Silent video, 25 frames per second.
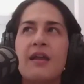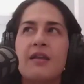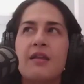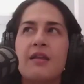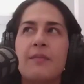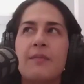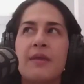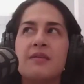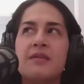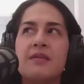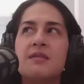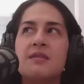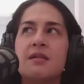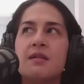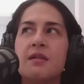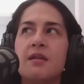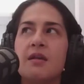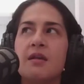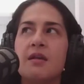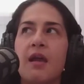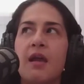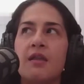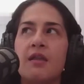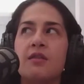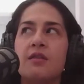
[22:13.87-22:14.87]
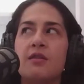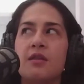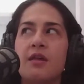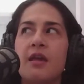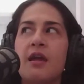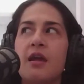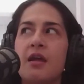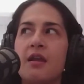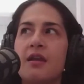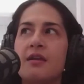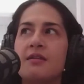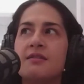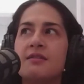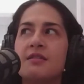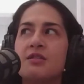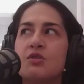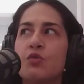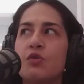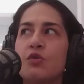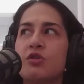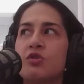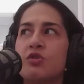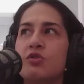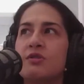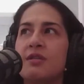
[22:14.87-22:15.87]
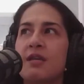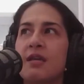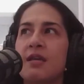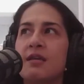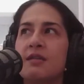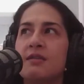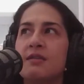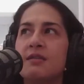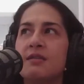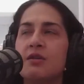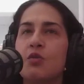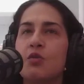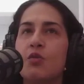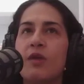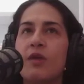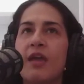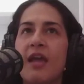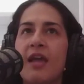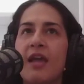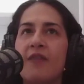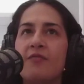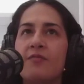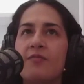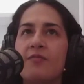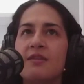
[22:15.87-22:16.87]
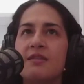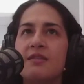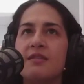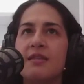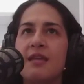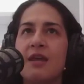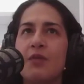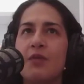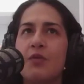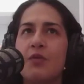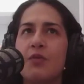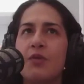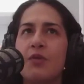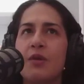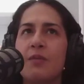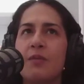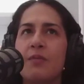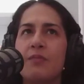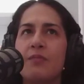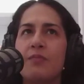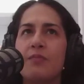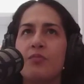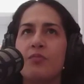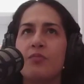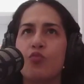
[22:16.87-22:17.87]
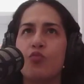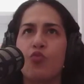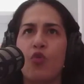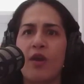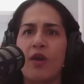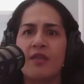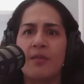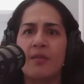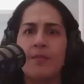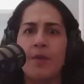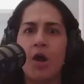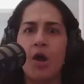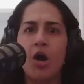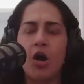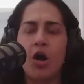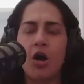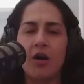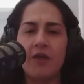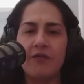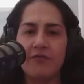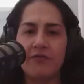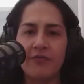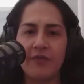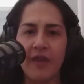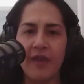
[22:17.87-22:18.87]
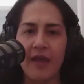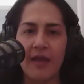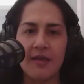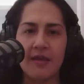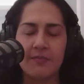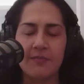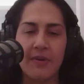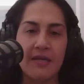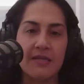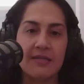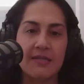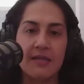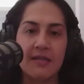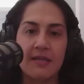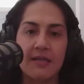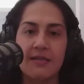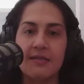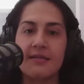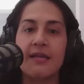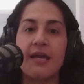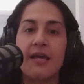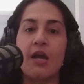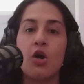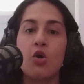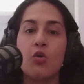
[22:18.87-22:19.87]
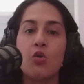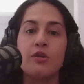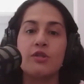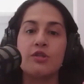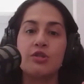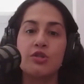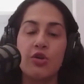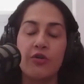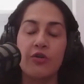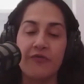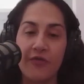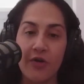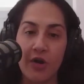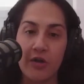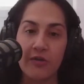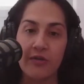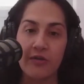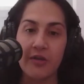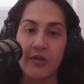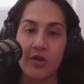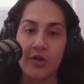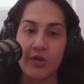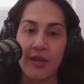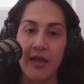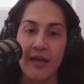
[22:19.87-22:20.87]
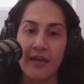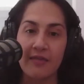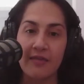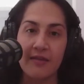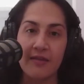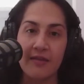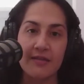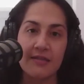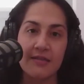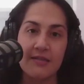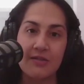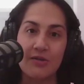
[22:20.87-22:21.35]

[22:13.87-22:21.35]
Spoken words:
And basically, in essence, what you're saying is, look, we gave them this and now we want to write them off and basically say, oh, it's your fault that you're like this.